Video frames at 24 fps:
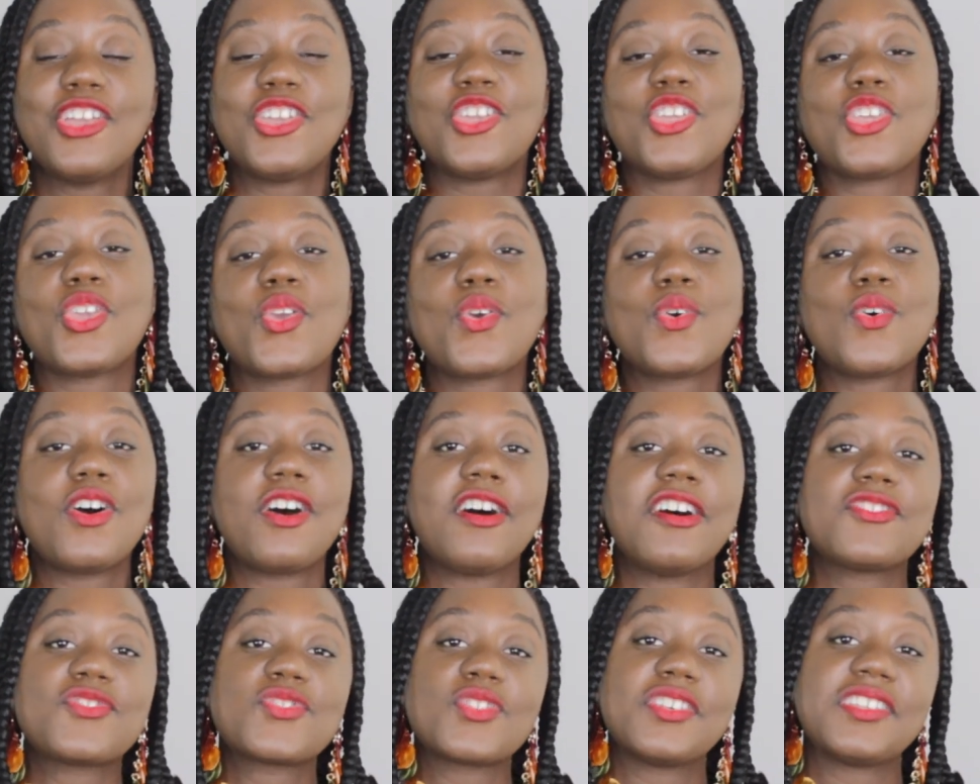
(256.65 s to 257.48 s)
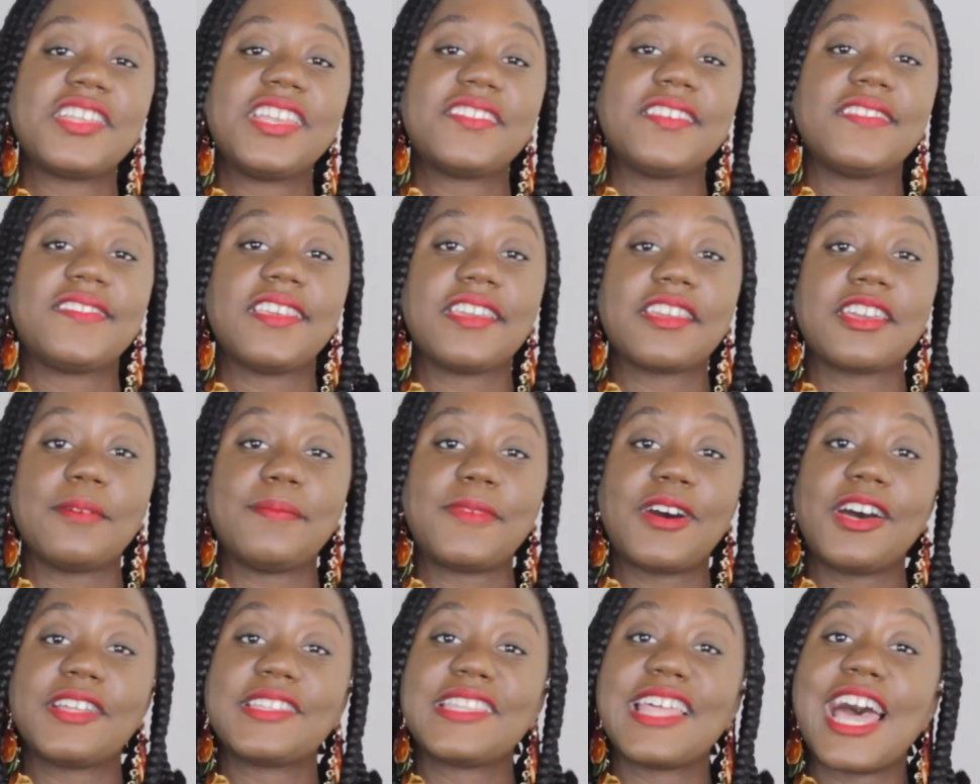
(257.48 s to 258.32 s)
You also need to think
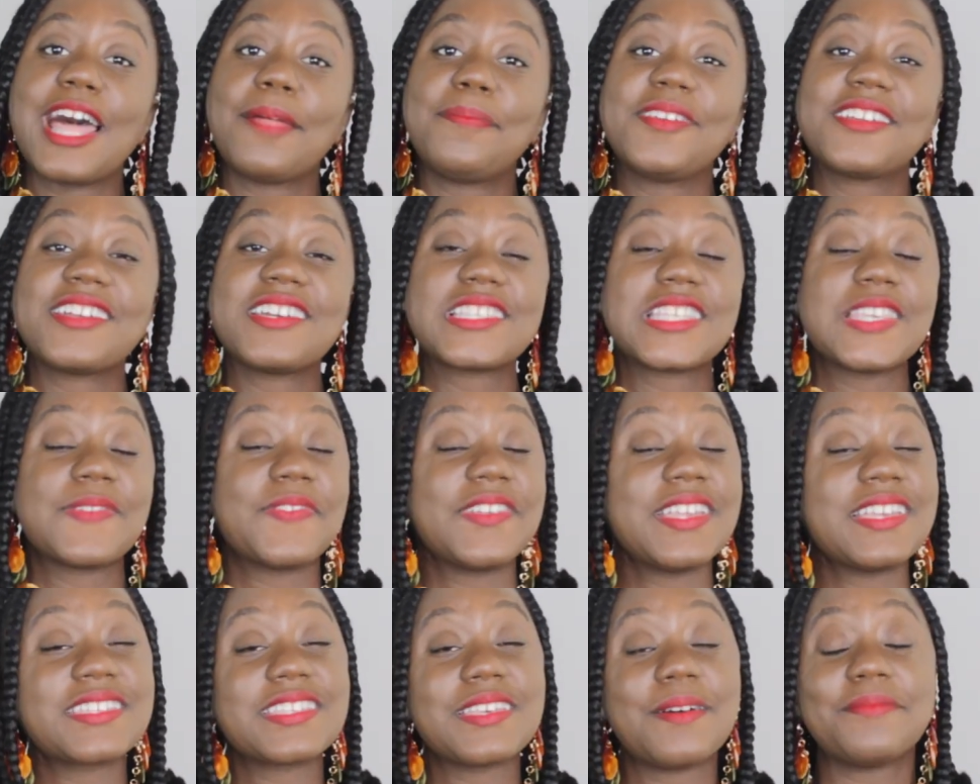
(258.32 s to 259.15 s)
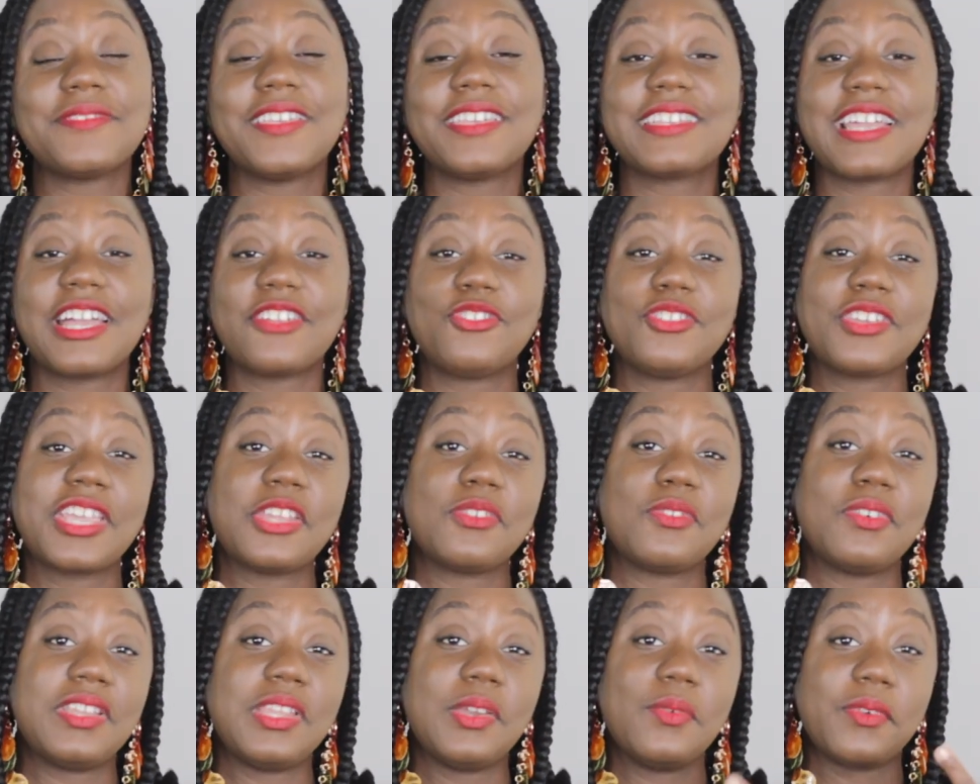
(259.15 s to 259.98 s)
about that, because if it is something that you
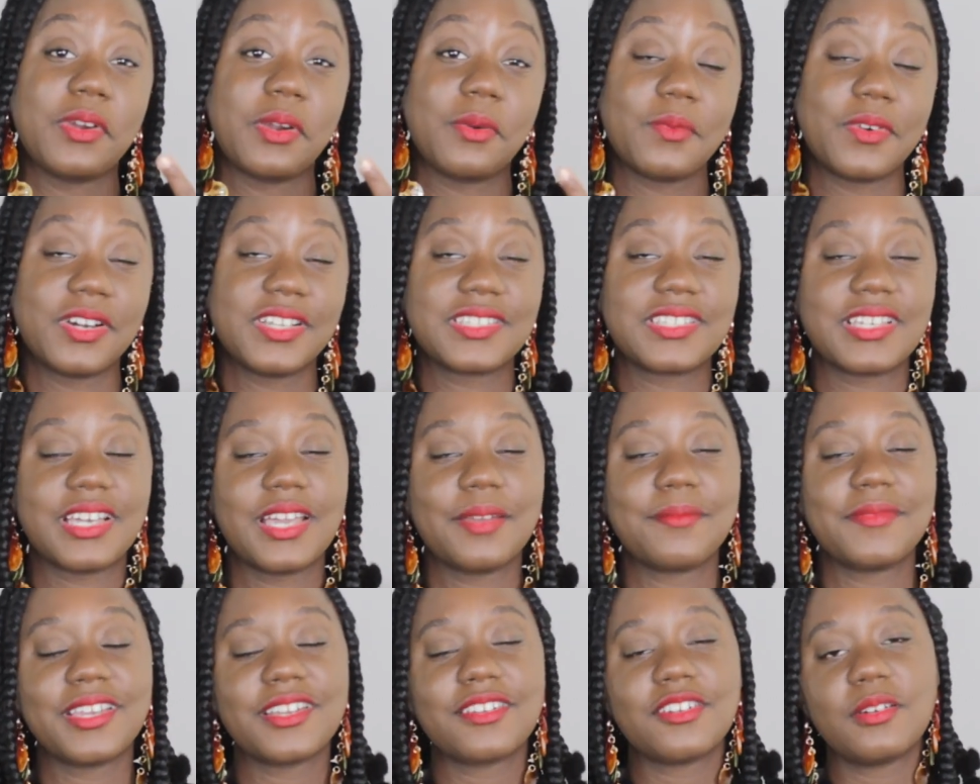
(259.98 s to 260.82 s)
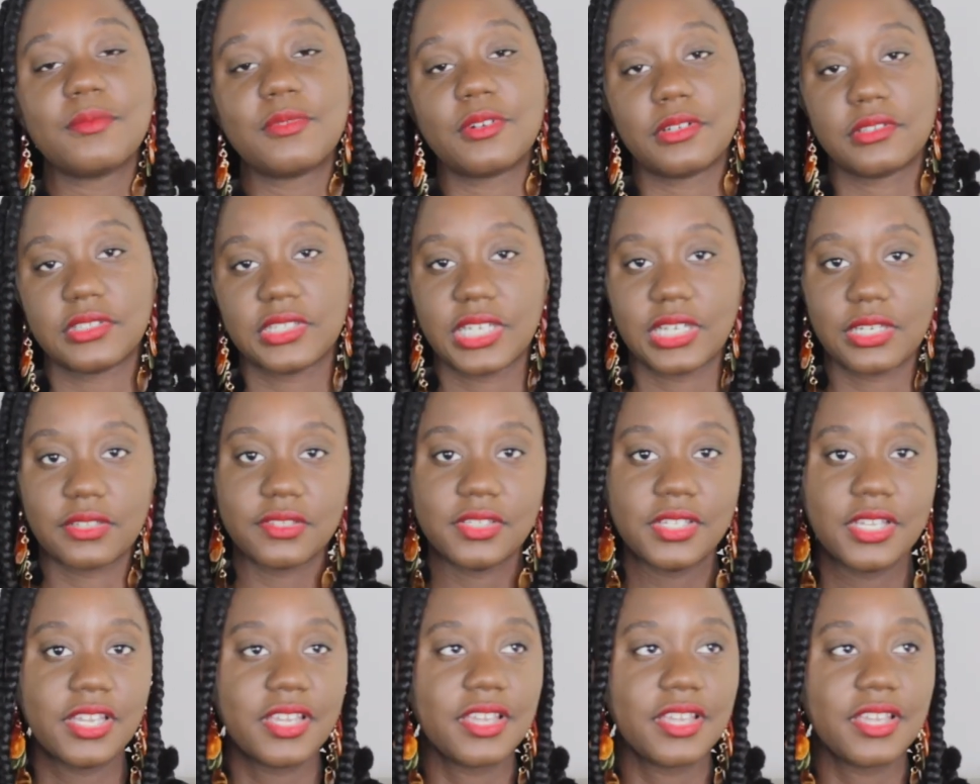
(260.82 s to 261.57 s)
can only wear one time, like, come on now.